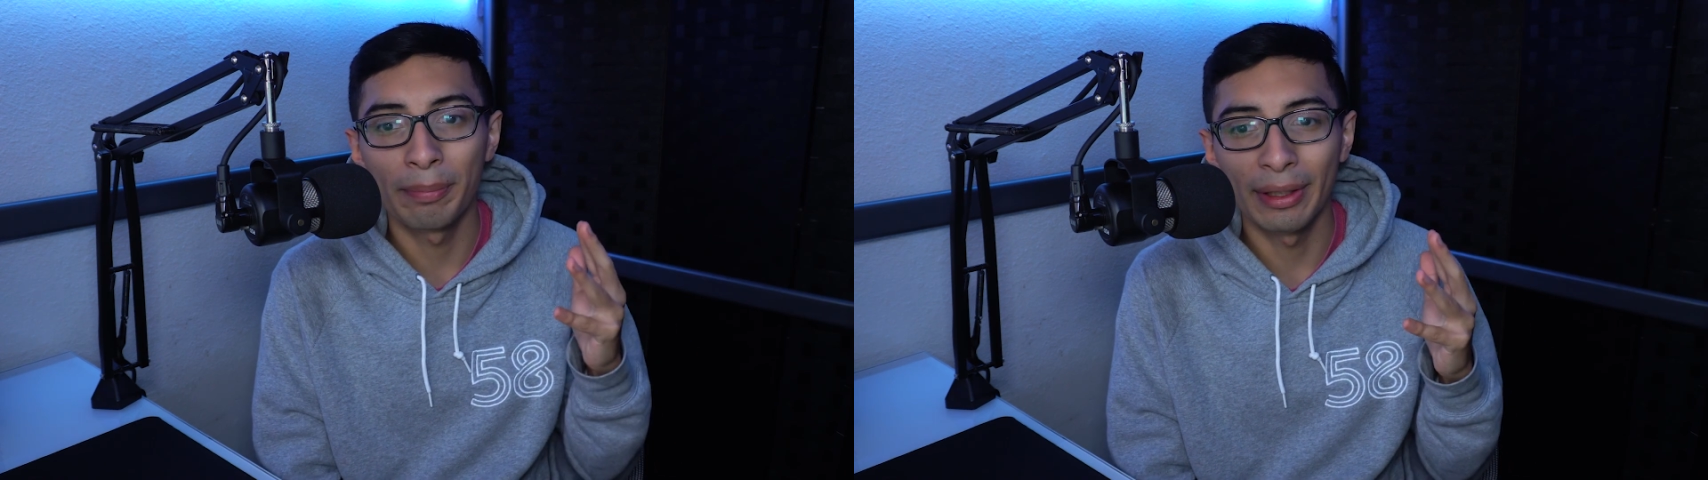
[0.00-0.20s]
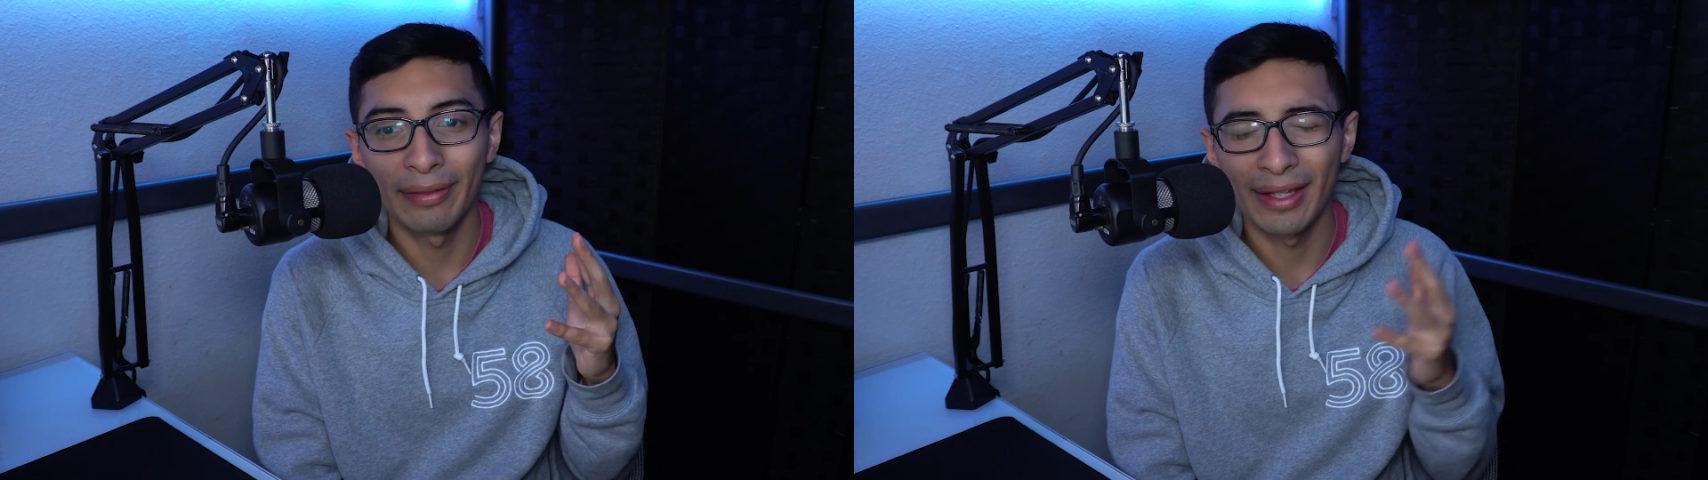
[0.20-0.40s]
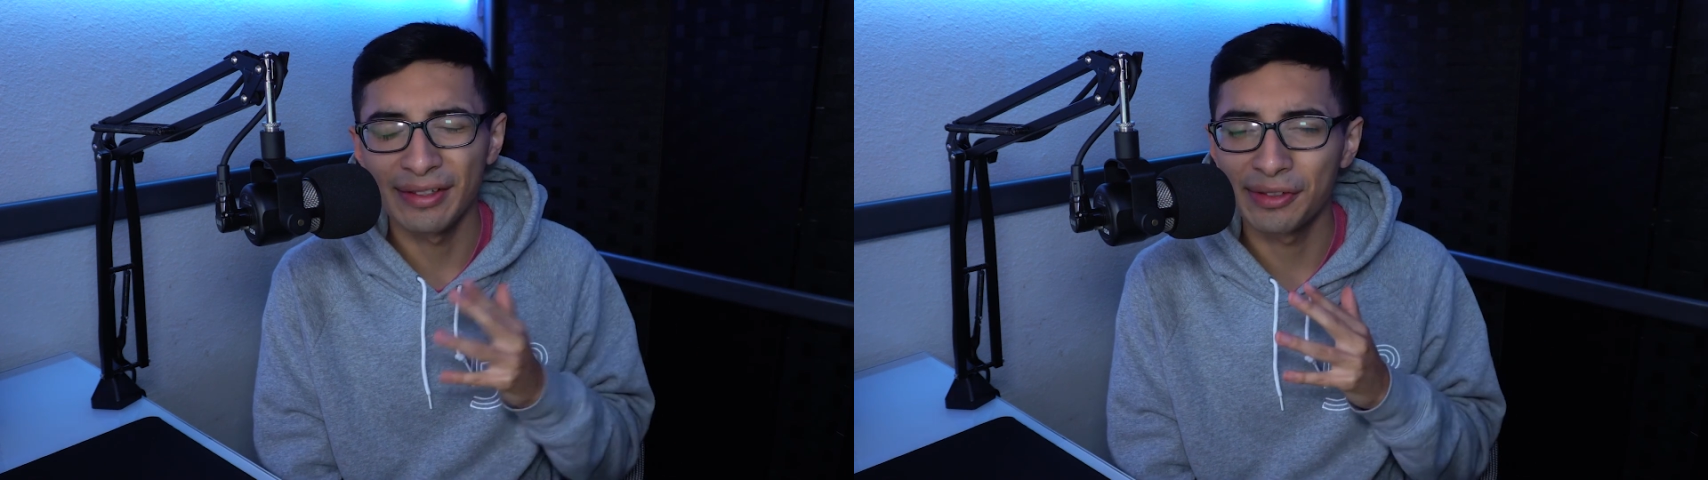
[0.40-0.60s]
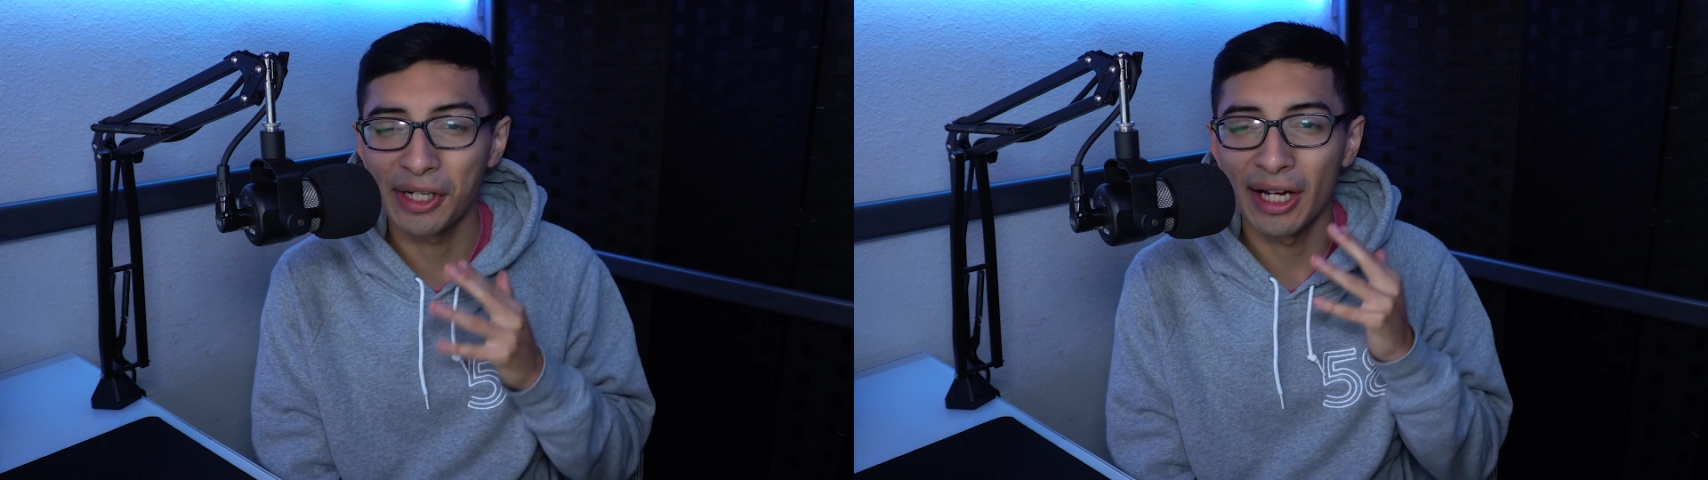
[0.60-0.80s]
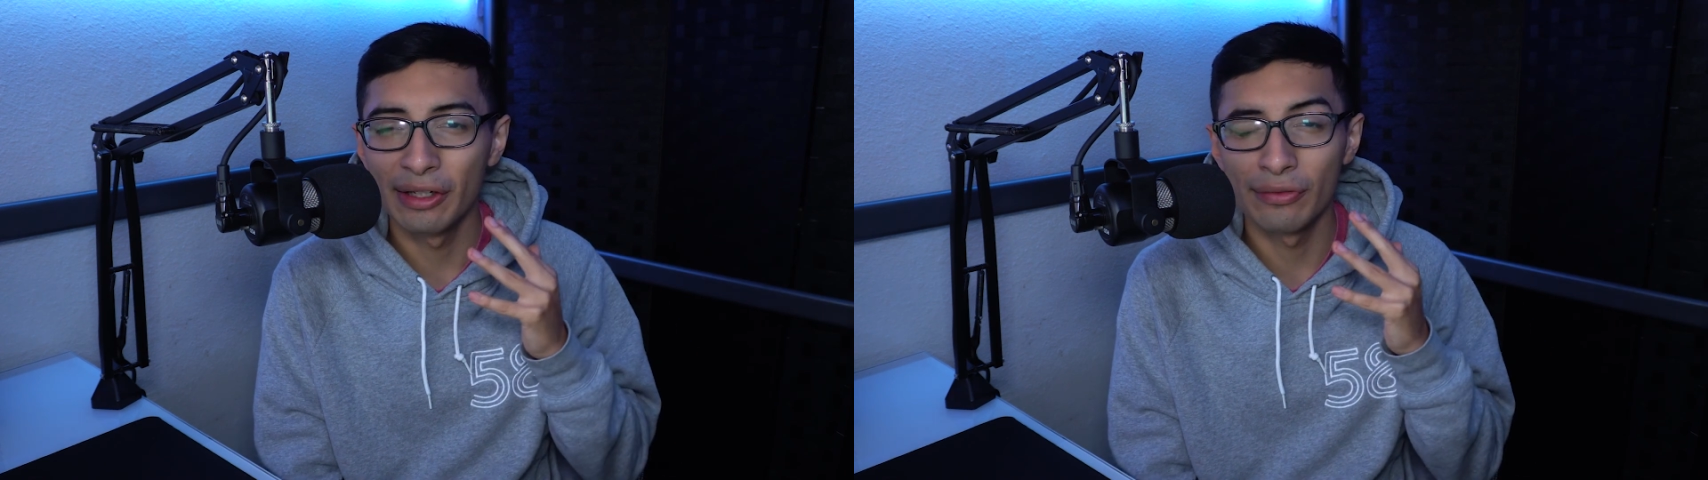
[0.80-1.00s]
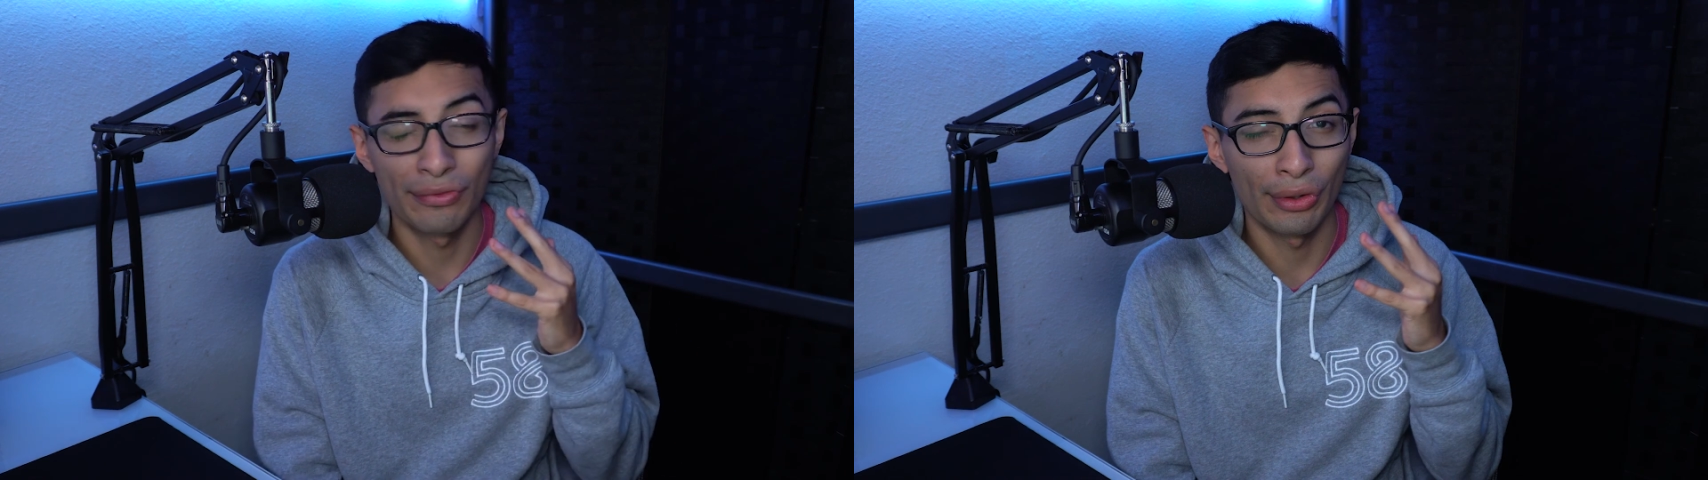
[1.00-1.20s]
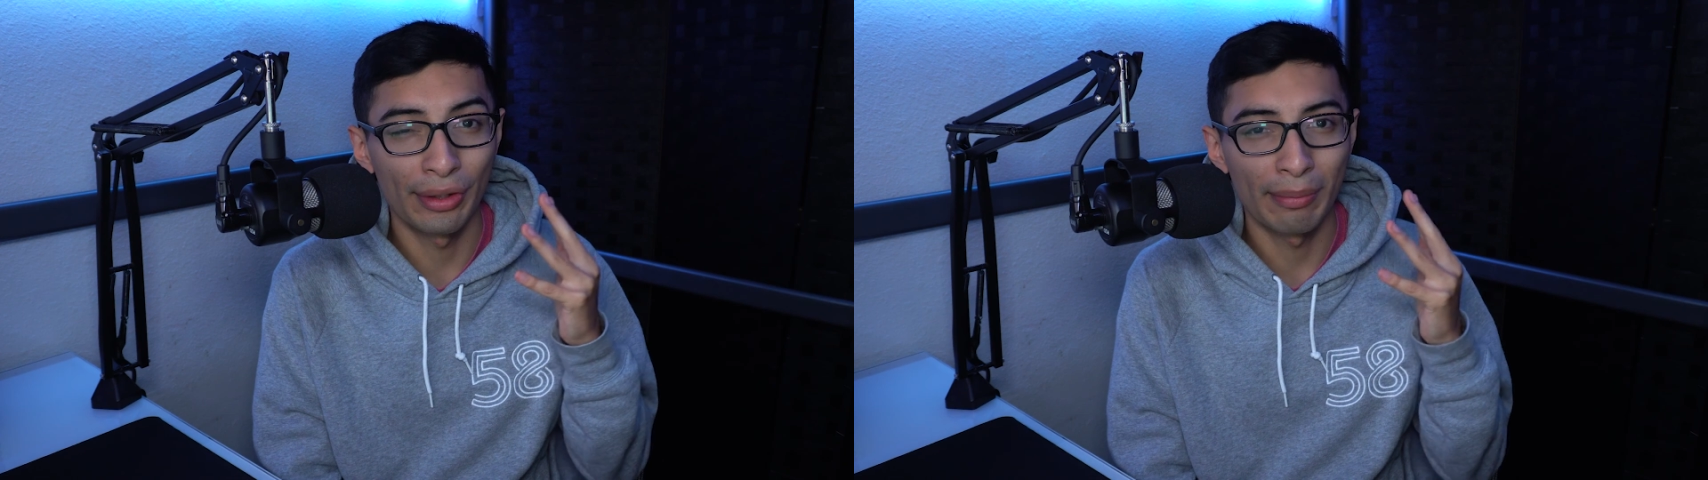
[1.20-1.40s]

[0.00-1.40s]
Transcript: but that's kind of where